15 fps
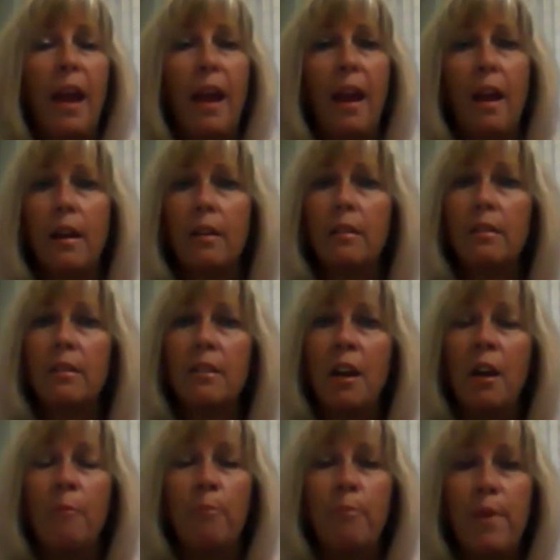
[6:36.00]
and
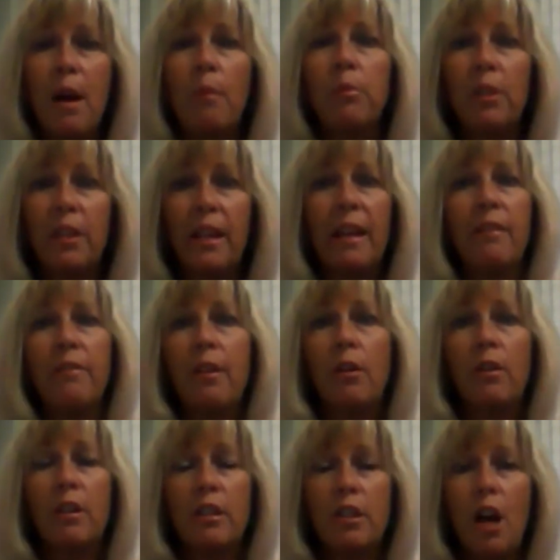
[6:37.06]
be able to get there
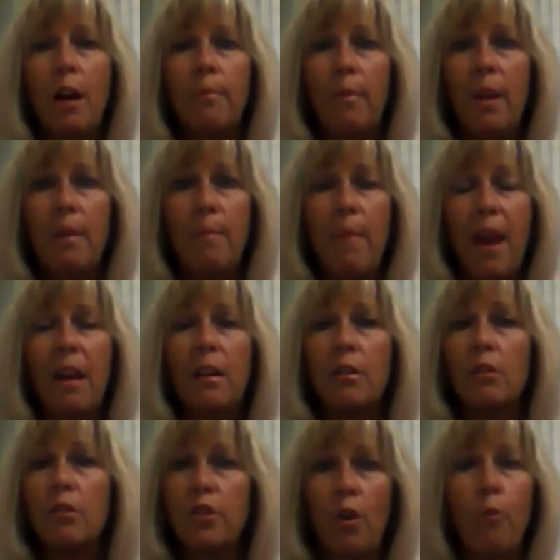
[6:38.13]
in a timely
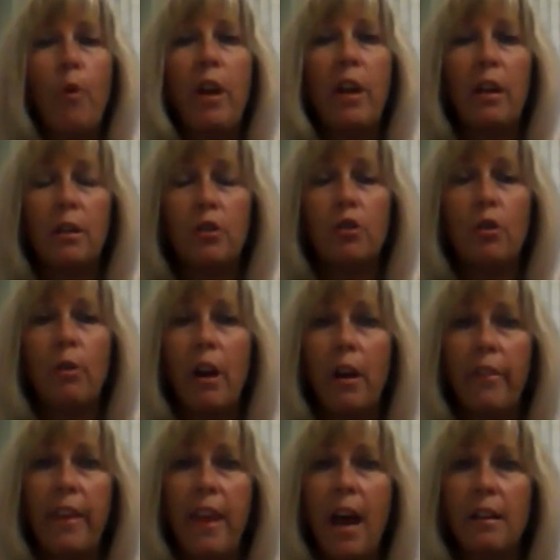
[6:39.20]
manner so we can enjoy
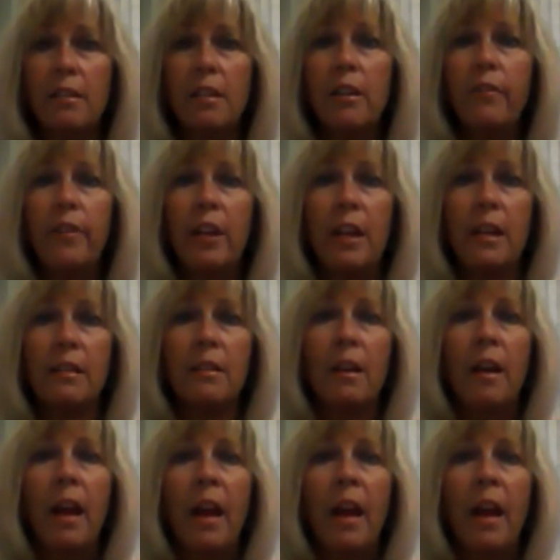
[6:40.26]
all the activities.